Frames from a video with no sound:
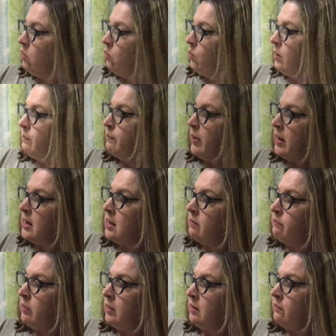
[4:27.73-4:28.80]
When Betty
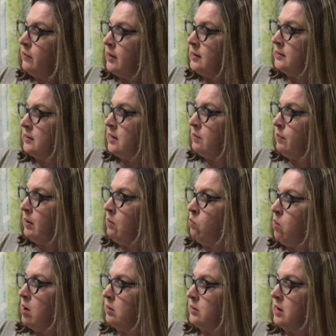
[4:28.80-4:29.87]
and Billy fell asleep, he
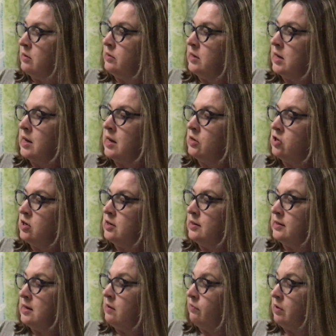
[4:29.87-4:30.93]
walked down to the kitchen to
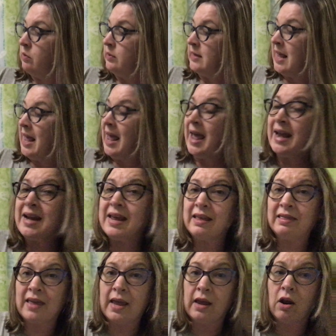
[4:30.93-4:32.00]
see if there was
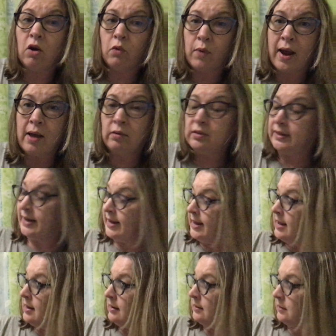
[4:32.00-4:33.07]
anything around to
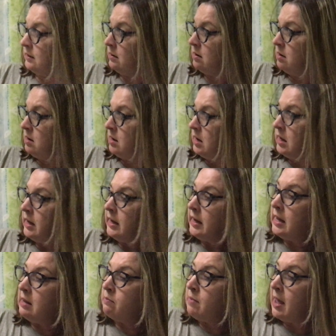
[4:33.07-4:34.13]
eat.
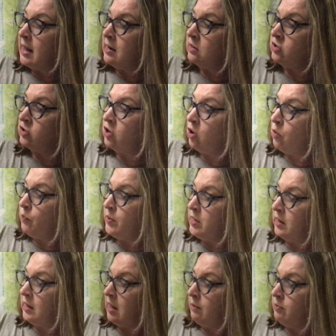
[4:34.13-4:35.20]
He managed to open
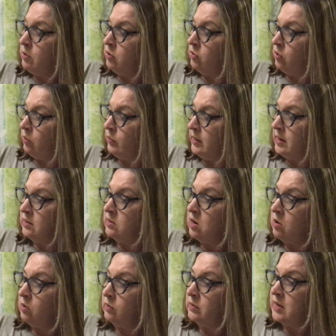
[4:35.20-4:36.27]
the cupboard door with his
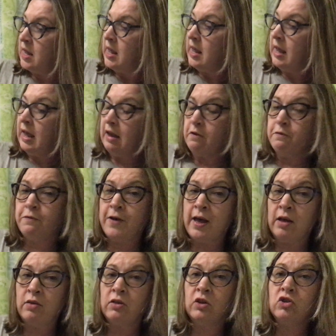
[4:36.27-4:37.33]
nose and
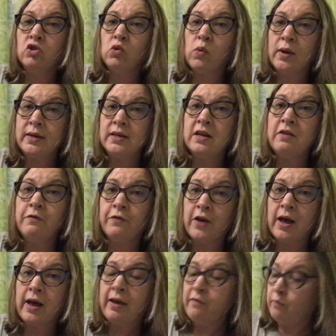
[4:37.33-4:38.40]
found the
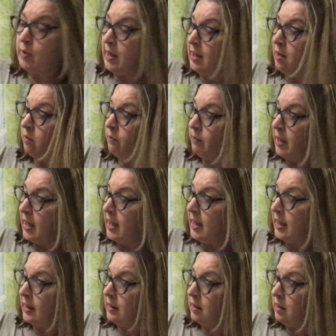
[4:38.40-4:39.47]
25-pound
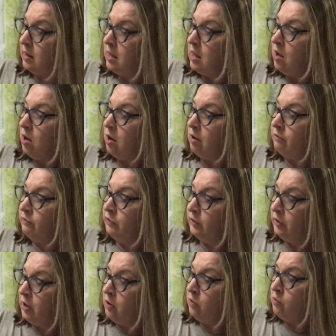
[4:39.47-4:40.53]
bag of
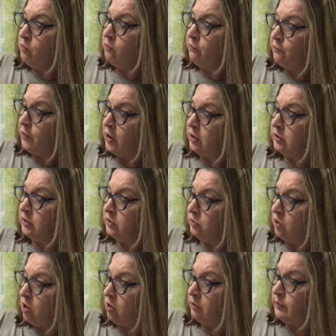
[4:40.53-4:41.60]
low-fart
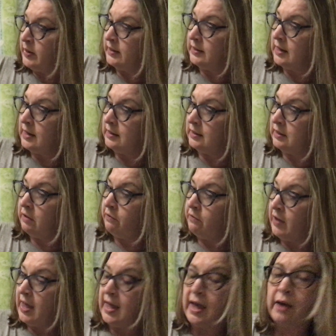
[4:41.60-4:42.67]
dog biscuits the
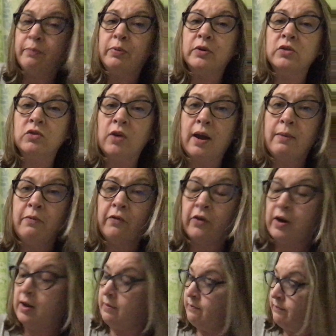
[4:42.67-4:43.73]
vet had prescribed for
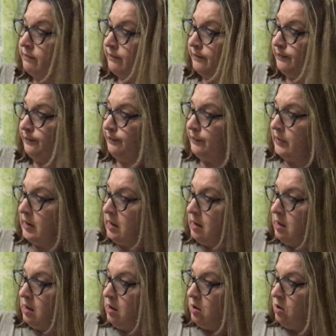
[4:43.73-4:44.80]
him,
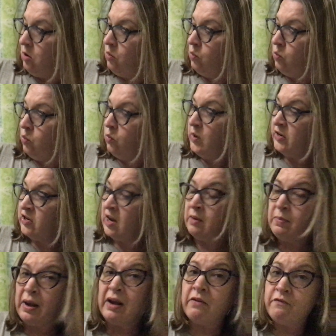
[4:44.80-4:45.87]
which had
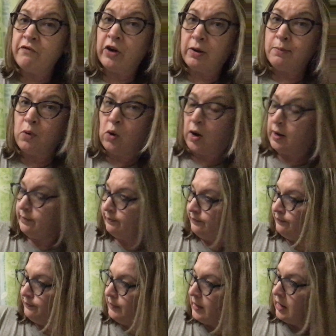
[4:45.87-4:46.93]
made him fart more.
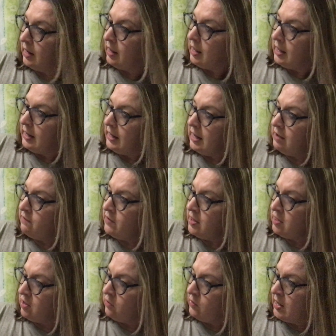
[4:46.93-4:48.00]

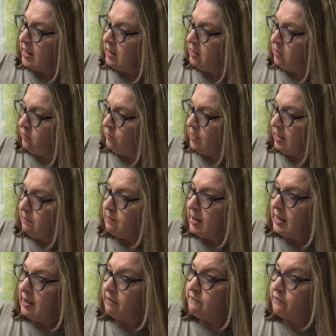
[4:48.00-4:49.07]
Even though he knew they
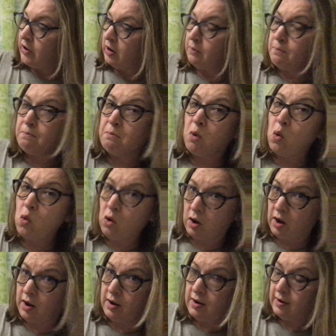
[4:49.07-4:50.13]
made him fart
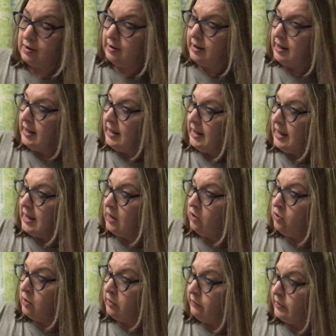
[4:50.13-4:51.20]
more, he
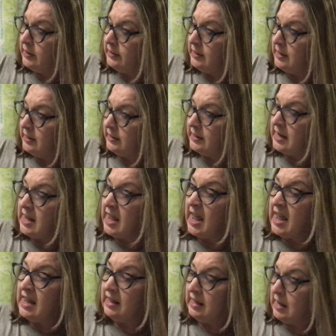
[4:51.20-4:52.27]
couldn't resist. He
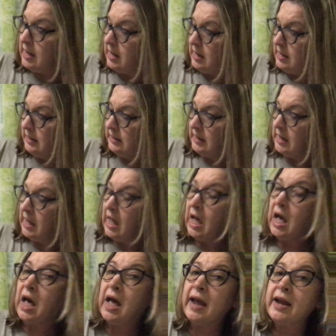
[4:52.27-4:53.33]
ate the entire
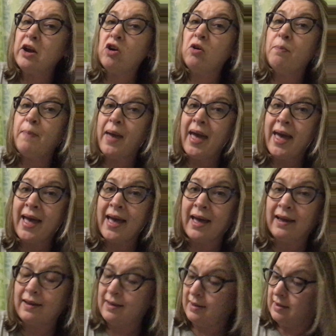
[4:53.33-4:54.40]

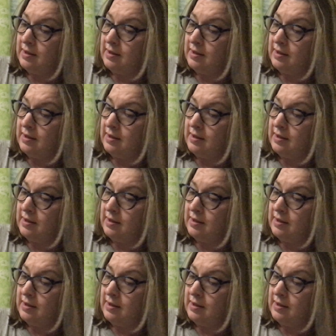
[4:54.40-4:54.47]
bag.